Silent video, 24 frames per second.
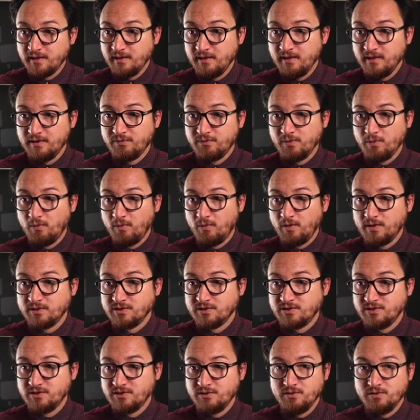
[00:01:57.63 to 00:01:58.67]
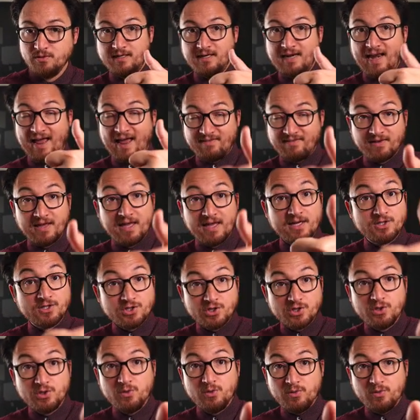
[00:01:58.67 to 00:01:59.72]
b, if we want to navigate
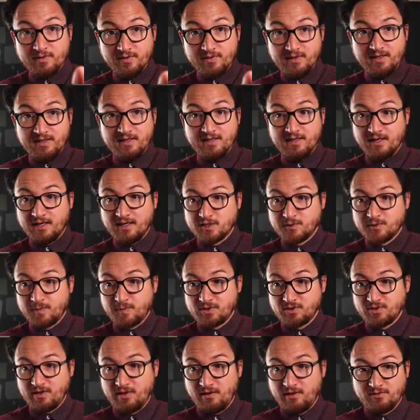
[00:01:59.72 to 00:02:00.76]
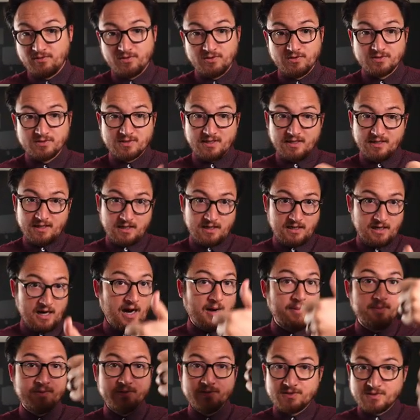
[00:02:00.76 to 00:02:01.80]
to the uh, special characters like
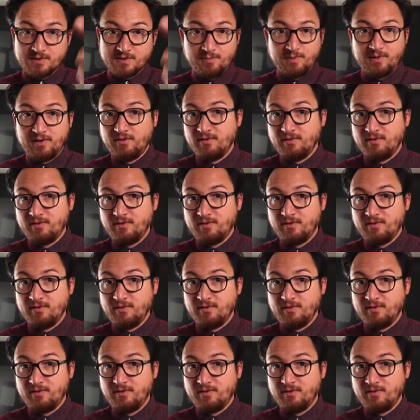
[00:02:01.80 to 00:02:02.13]
commas and